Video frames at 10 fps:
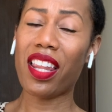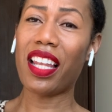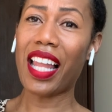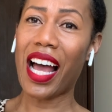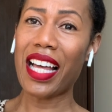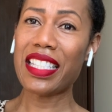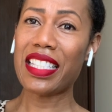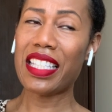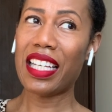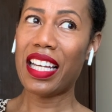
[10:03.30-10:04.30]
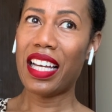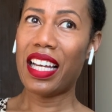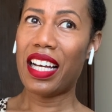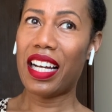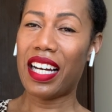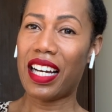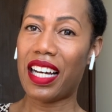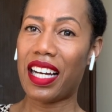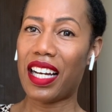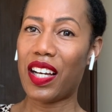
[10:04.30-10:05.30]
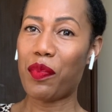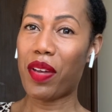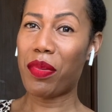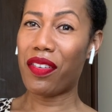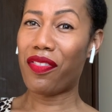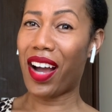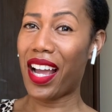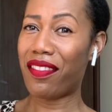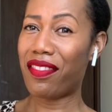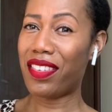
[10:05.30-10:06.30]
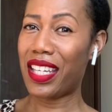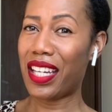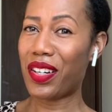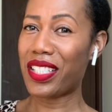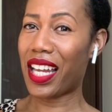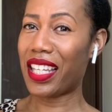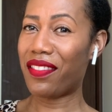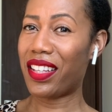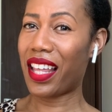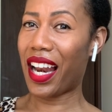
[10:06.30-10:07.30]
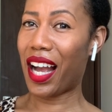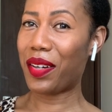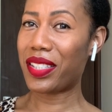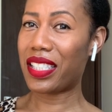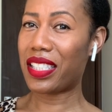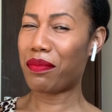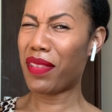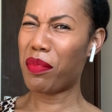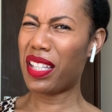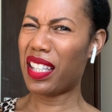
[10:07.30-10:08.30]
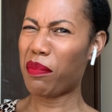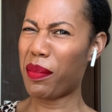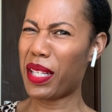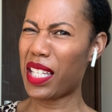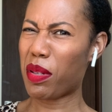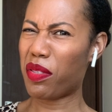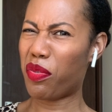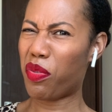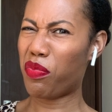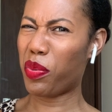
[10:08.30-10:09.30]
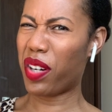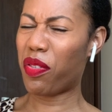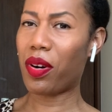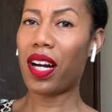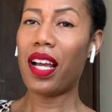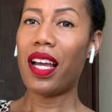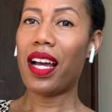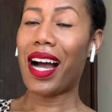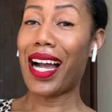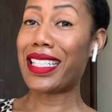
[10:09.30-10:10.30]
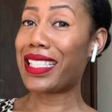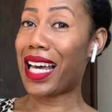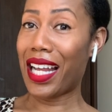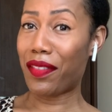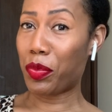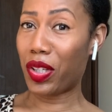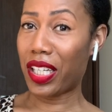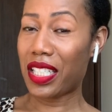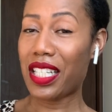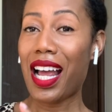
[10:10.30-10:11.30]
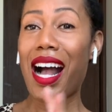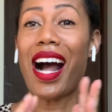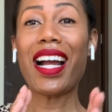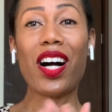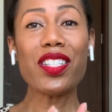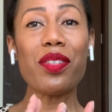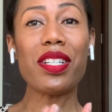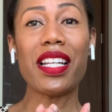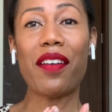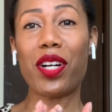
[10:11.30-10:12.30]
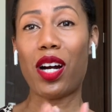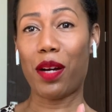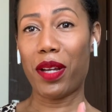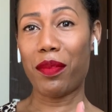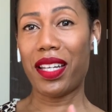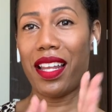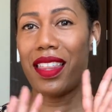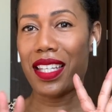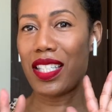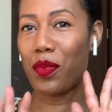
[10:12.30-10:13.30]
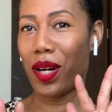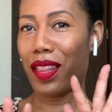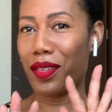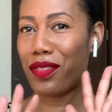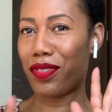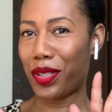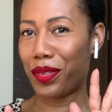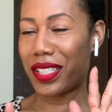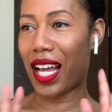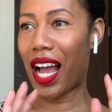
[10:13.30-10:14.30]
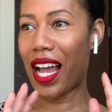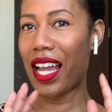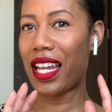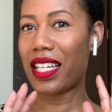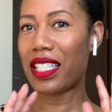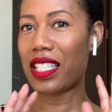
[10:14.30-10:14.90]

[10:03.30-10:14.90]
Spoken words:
the last maybe 5 years I lived in that house, maybe 3 or 4, I did not have a mortgage. I also didn't have a car payment. Now this is one of those flukes. I